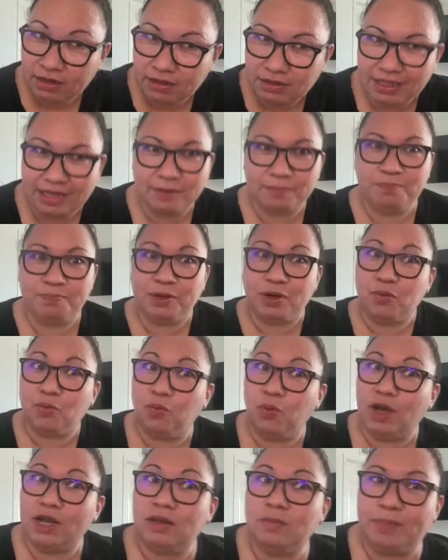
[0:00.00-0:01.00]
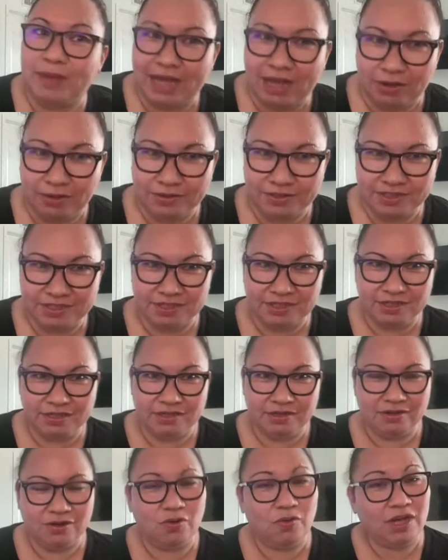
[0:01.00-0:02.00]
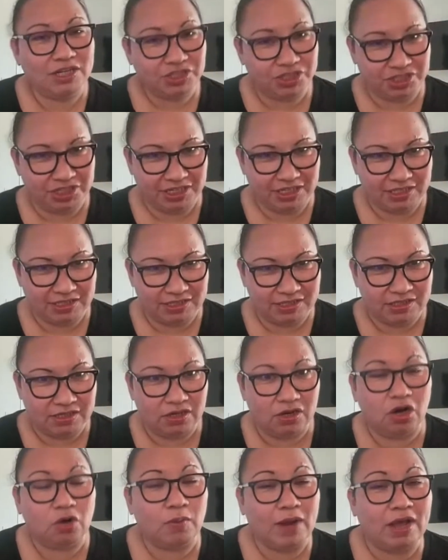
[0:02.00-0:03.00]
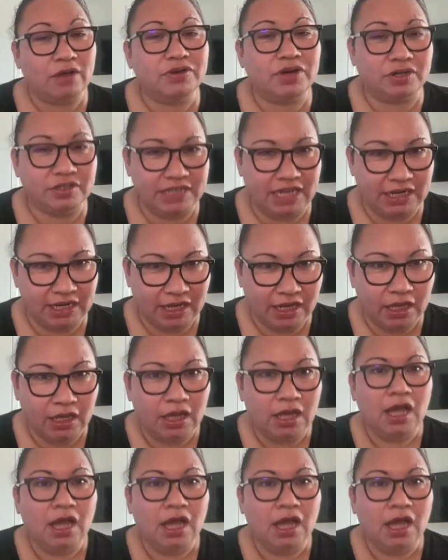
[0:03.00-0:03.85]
But what about questions around our data?